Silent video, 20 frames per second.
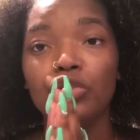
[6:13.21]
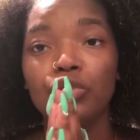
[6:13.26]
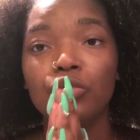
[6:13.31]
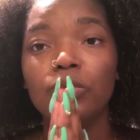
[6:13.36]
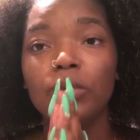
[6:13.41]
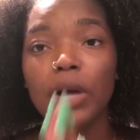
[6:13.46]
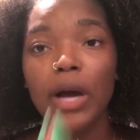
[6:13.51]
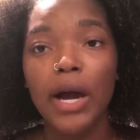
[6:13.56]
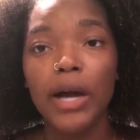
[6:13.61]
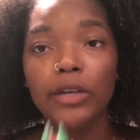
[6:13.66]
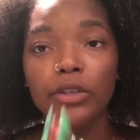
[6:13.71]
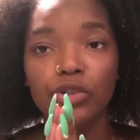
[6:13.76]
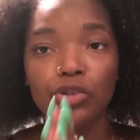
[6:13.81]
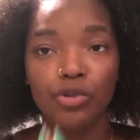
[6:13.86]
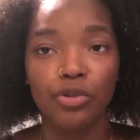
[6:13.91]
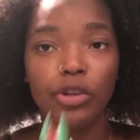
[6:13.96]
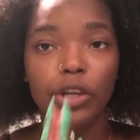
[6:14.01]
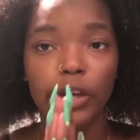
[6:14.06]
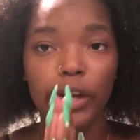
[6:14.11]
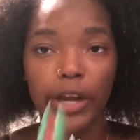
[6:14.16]
Do not
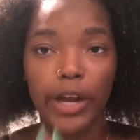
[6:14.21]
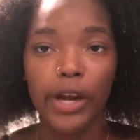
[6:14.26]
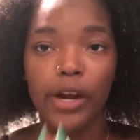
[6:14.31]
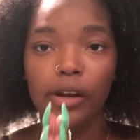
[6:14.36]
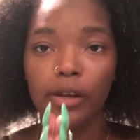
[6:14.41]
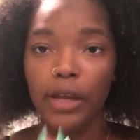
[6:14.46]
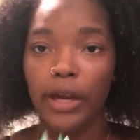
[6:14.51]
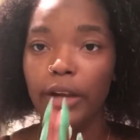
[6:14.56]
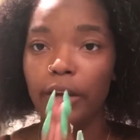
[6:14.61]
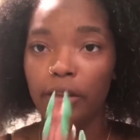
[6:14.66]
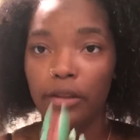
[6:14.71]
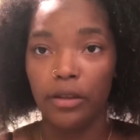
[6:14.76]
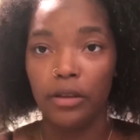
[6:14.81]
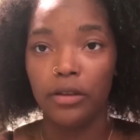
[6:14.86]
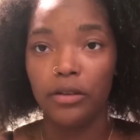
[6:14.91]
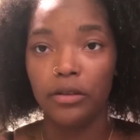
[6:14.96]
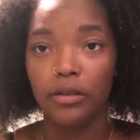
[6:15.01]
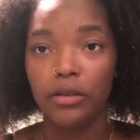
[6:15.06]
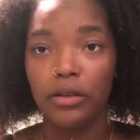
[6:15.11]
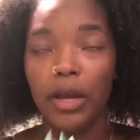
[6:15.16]
do your hair like
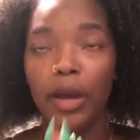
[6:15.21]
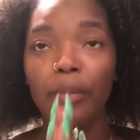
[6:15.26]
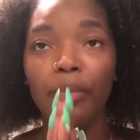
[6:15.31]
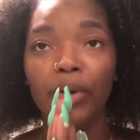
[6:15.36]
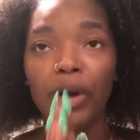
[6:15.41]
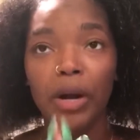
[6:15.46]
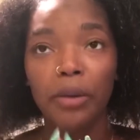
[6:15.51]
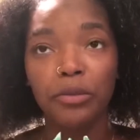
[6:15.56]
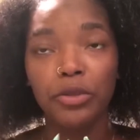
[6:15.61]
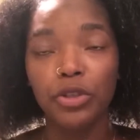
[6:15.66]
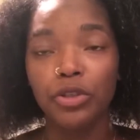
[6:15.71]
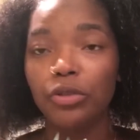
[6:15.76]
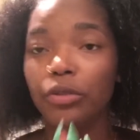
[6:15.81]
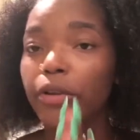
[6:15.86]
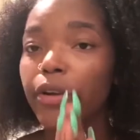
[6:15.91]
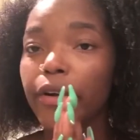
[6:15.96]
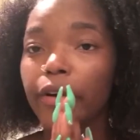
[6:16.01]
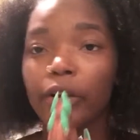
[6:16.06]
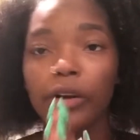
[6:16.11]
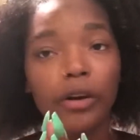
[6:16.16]
this. I promise you
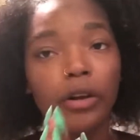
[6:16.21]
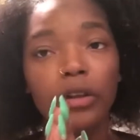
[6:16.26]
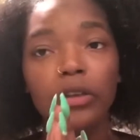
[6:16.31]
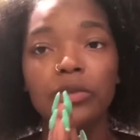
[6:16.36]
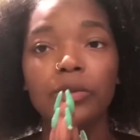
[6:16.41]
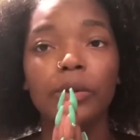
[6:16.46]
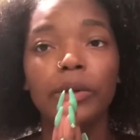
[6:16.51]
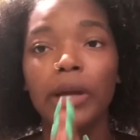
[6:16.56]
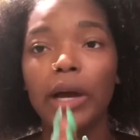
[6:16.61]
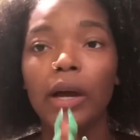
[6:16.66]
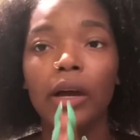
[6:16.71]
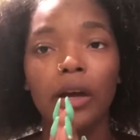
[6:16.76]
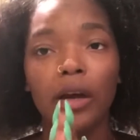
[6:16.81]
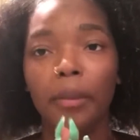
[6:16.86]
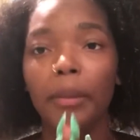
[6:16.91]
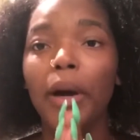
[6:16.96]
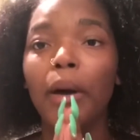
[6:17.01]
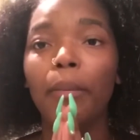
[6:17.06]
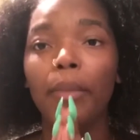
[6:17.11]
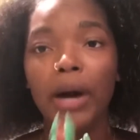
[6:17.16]
your curls will not
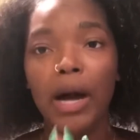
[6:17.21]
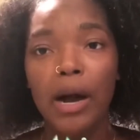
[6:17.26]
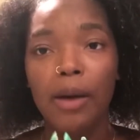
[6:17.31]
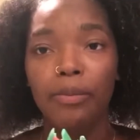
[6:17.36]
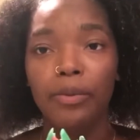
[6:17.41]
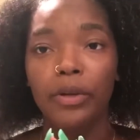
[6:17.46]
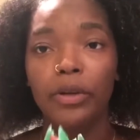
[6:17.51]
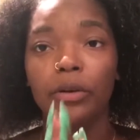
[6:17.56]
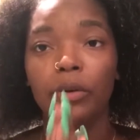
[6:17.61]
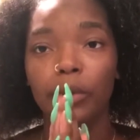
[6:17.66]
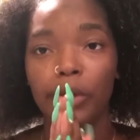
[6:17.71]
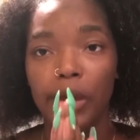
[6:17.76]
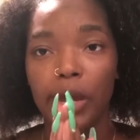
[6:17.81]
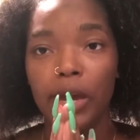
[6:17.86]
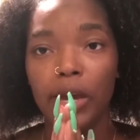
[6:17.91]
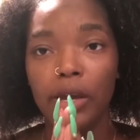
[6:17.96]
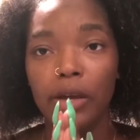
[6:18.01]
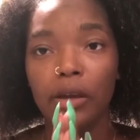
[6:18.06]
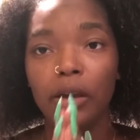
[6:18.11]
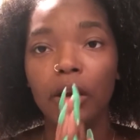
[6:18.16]
come out popping,
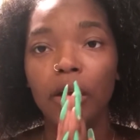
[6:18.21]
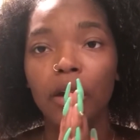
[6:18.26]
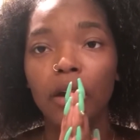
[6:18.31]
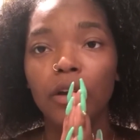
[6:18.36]
okay?